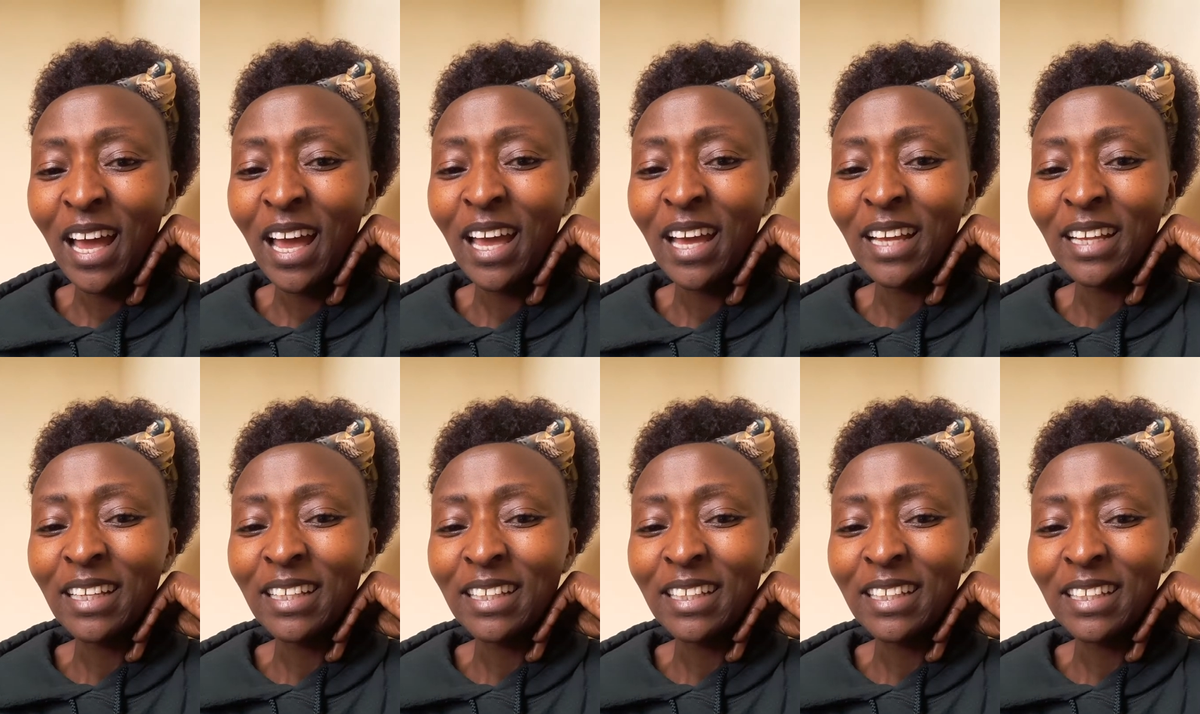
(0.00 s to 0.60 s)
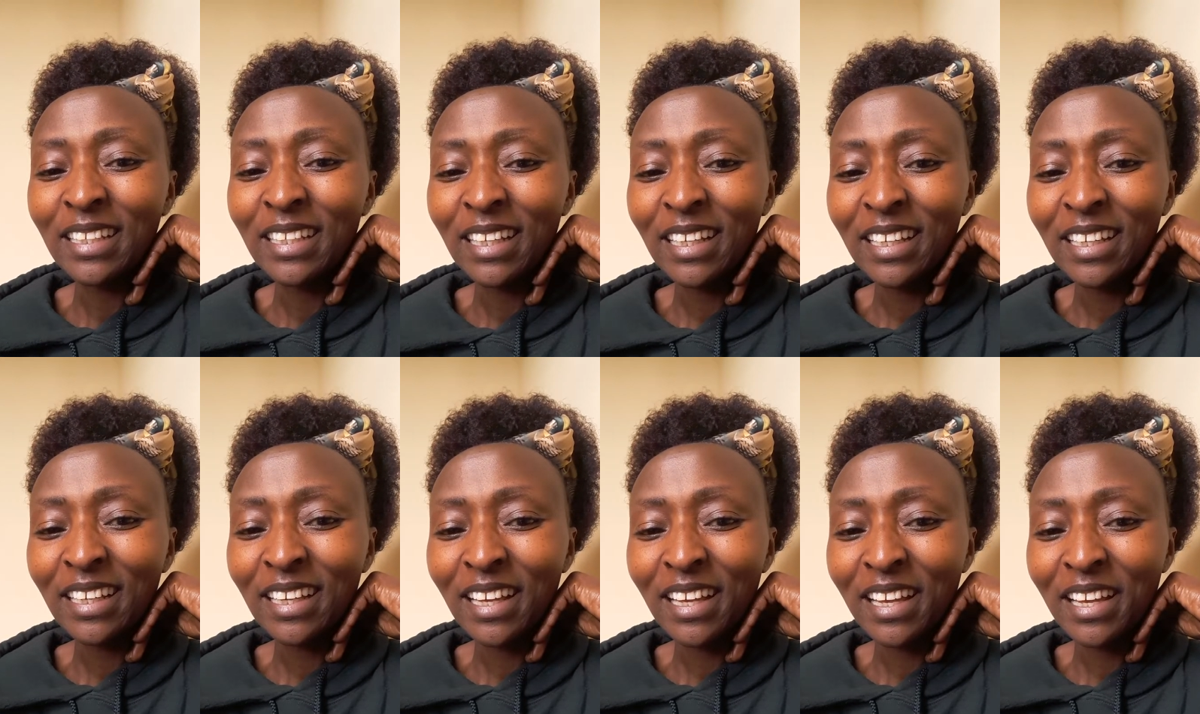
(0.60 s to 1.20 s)
And
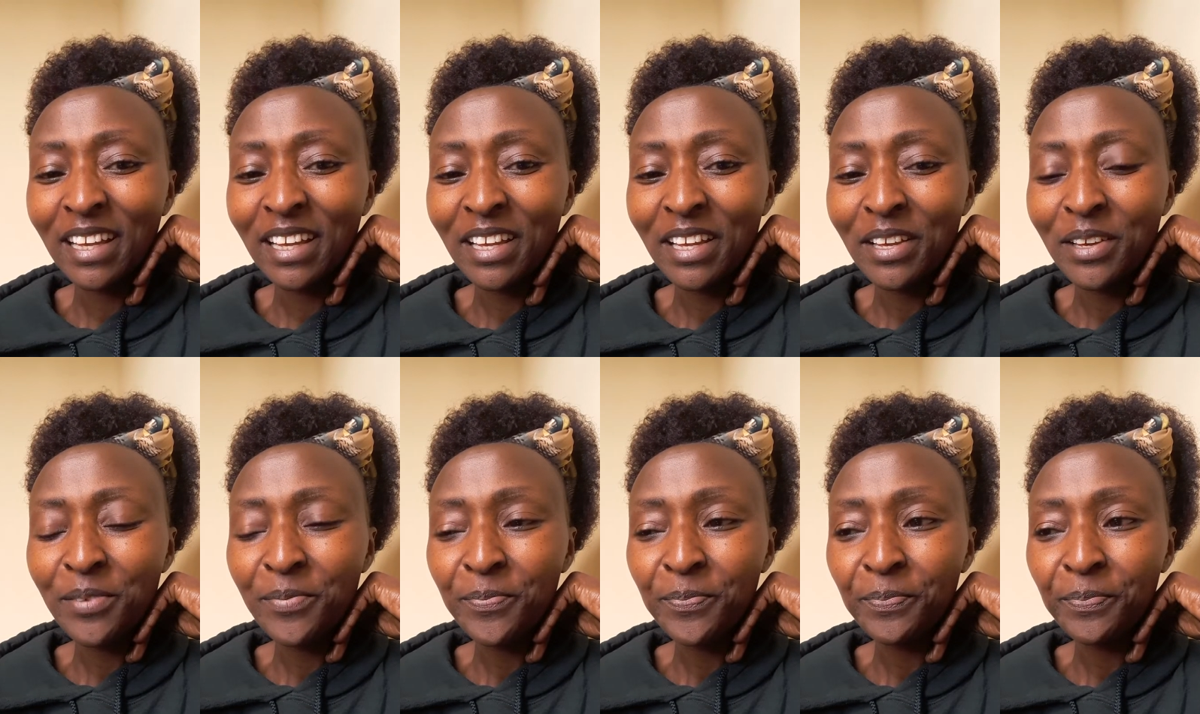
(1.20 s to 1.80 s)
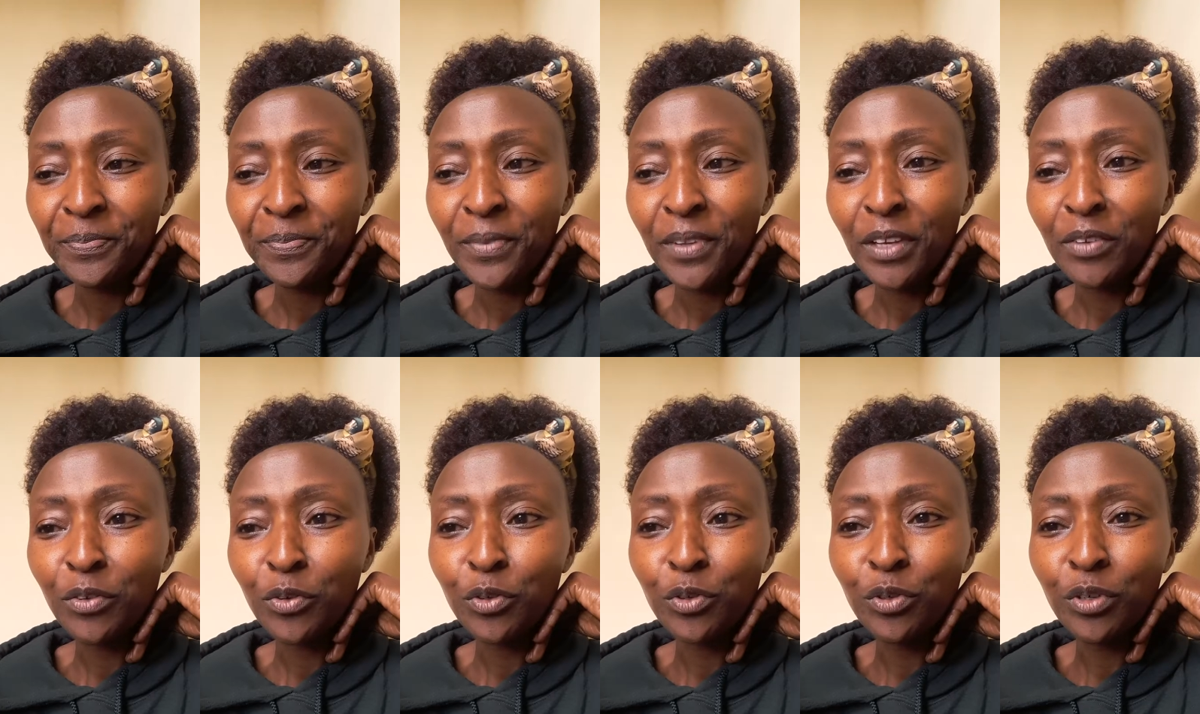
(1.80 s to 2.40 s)
if
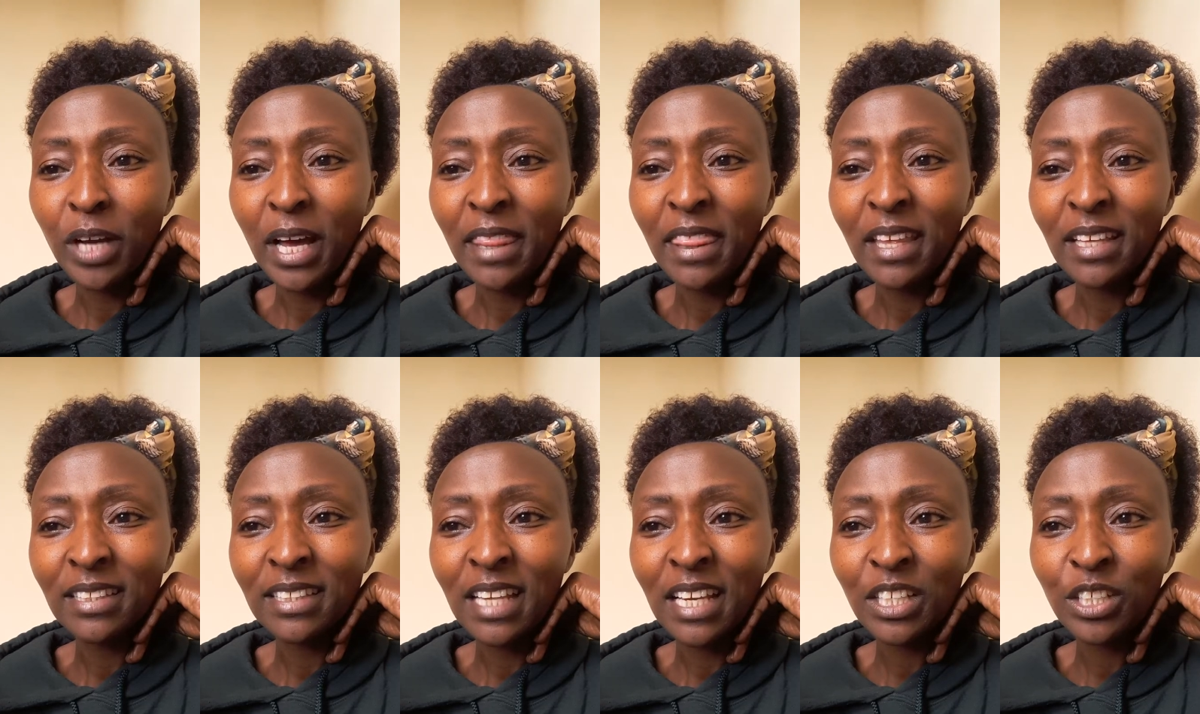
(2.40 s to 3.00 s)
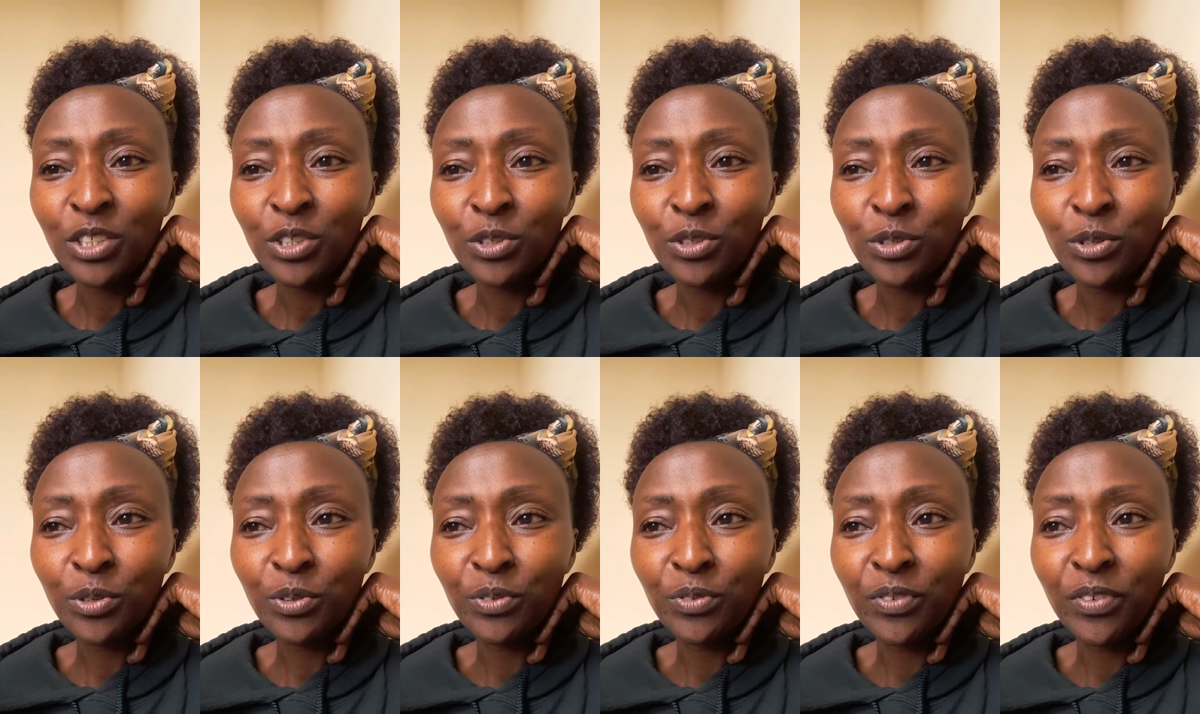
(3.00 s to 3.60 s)
you look at the section
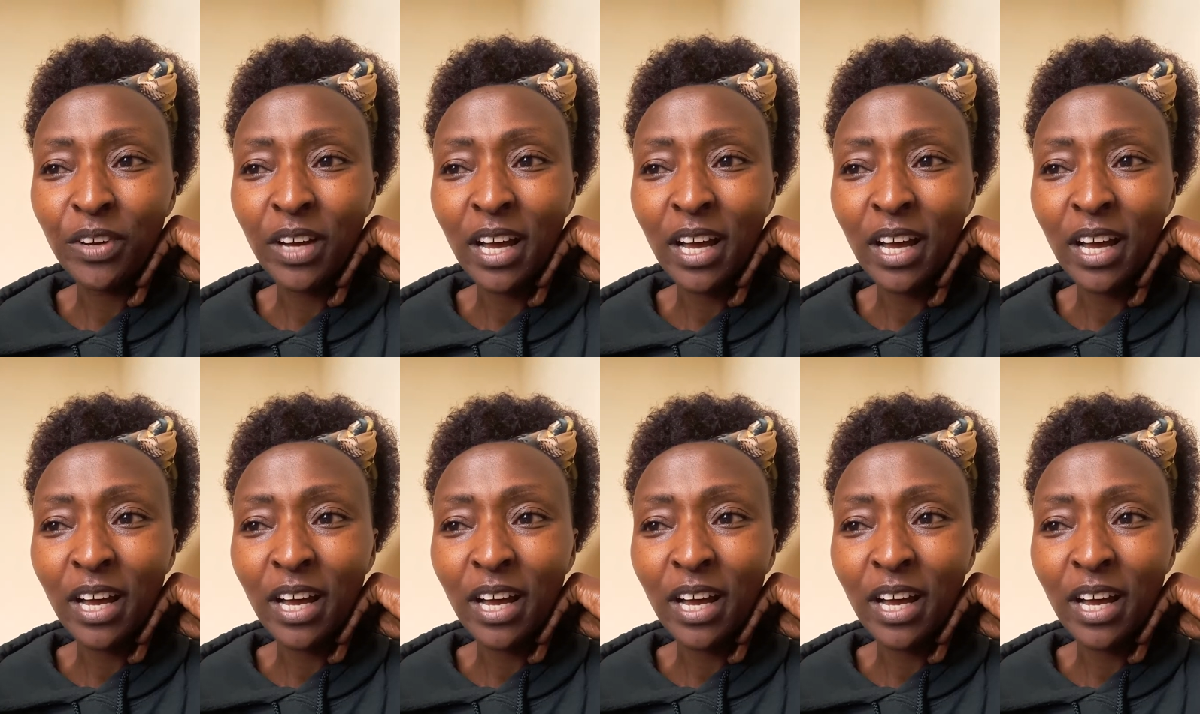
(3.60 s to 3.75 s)
of